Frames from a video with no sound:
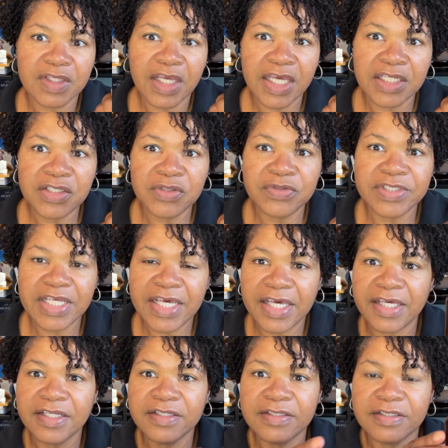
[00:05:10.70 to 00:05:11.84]
and use
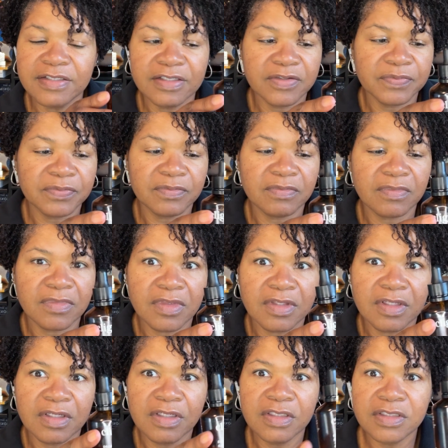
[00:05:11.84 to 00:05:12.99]
it
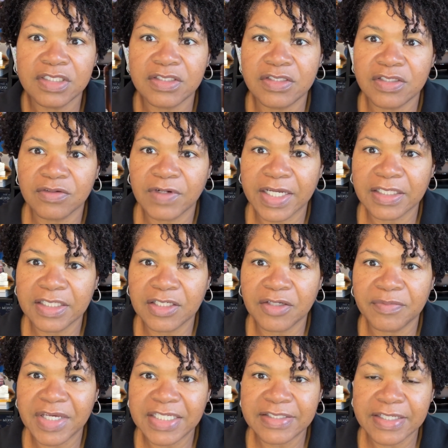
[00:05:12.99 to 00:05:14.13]
just directly on
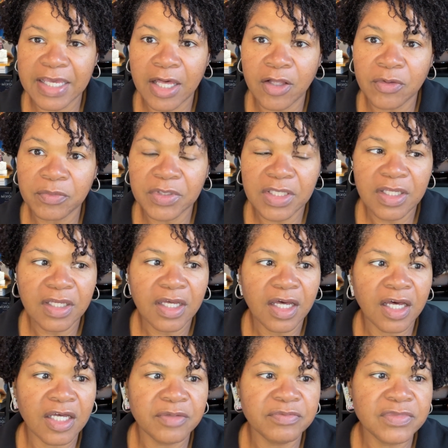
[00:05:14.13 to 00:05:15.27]
my scalp.
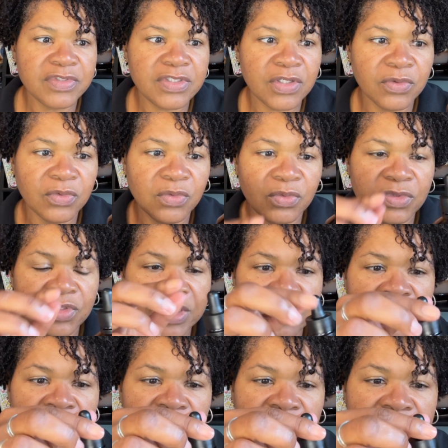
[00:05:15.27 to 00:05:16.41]
So
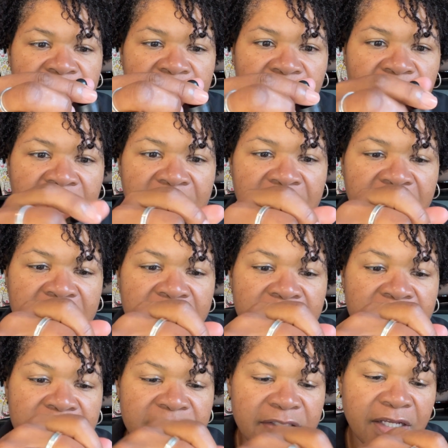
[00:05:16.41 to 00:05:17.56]
generally what I'm doing
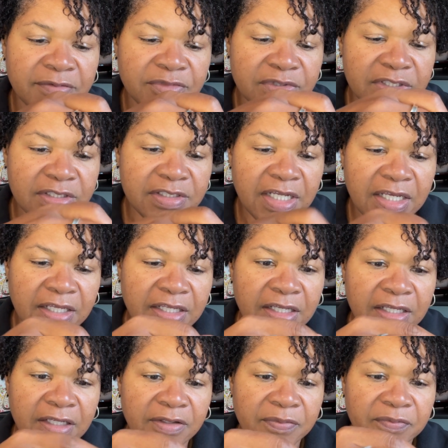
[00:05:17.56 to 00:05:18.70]
is I'm just
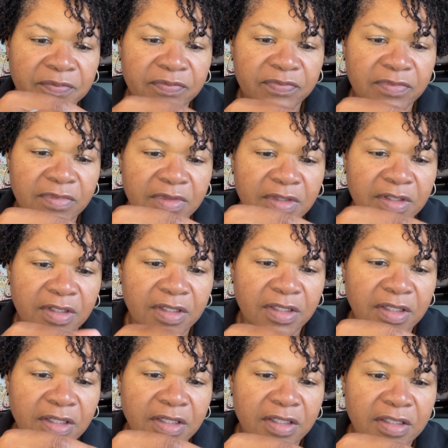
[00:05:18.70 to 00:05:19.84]
taking
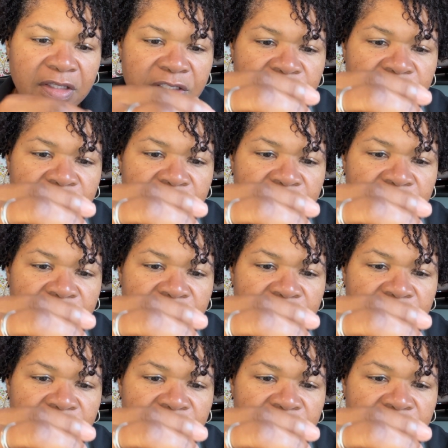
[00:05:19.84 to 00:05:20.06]
the